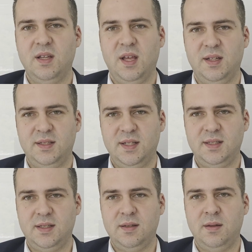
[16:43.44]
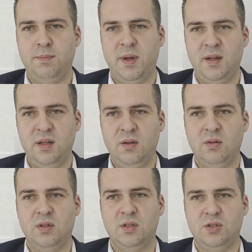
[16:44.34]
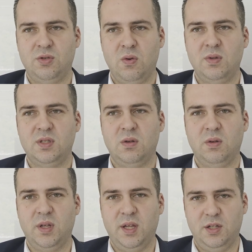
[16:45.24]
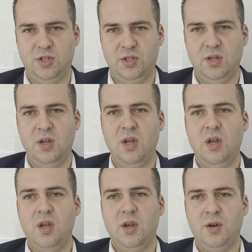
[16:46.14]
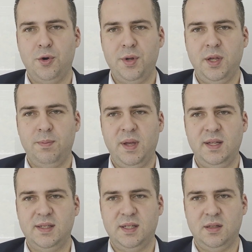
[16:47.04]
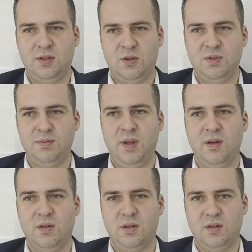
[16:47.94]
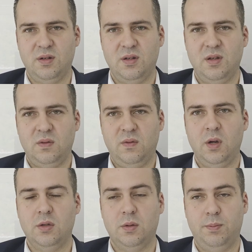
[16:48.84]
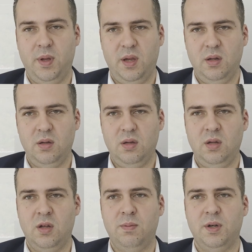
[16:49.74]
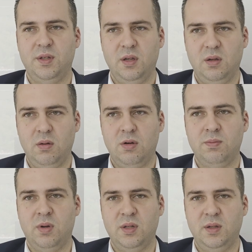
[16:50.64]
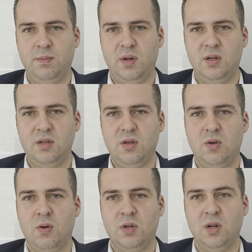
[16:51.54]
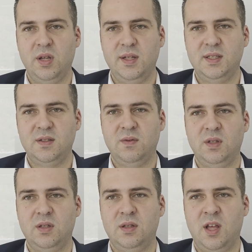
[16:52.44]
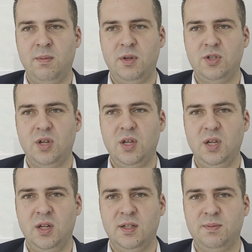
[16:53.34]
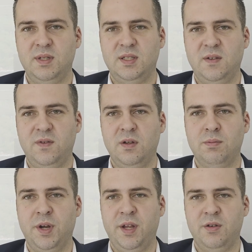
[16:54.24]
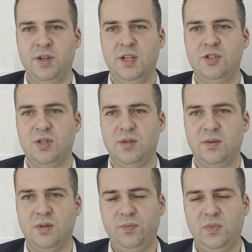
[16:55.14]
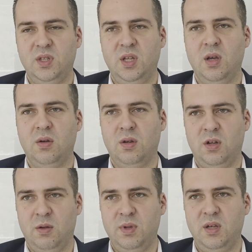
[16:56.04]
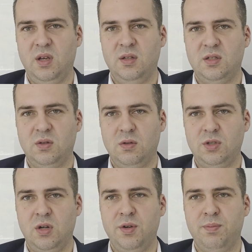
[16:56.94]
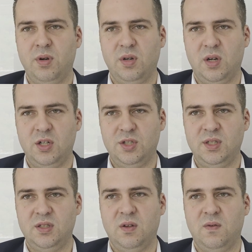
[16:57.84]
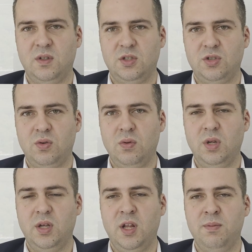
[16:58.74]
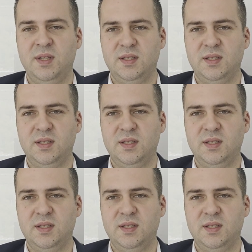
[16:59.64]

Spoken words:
cases, depending on the stroke's location, chronic pain syndromes may occur, where the pain in a particular body part correlates with damage in a specific brain region. The economic and social repercussions of a stroke can be